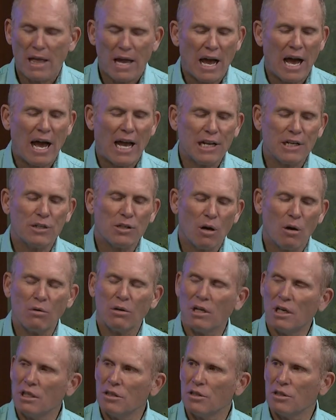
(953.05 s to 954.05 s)
I don't
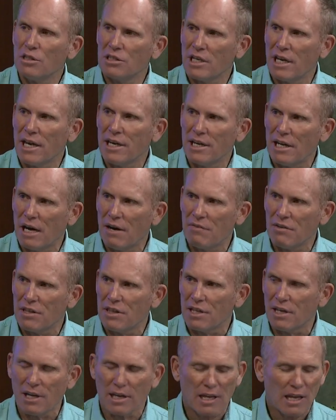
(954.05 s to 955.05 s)
understand
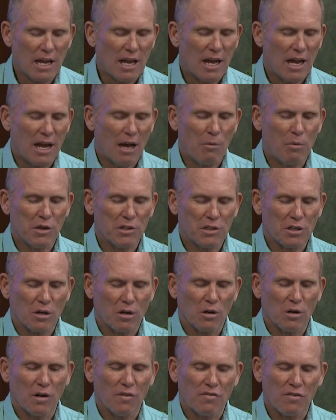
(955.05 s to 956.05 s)
everything. I want to
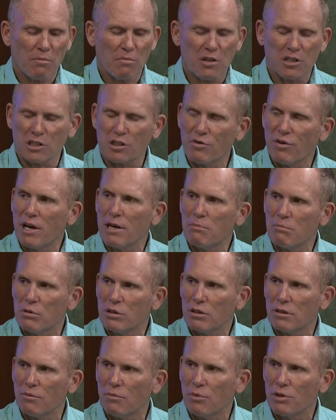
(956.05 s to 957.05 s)
learn from this great
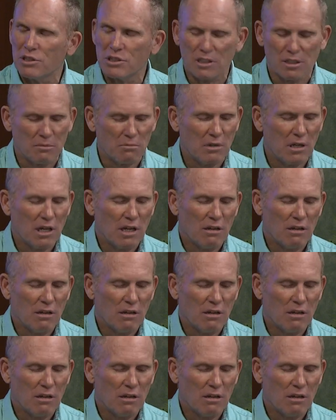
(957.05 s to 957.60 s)
book of wisdom.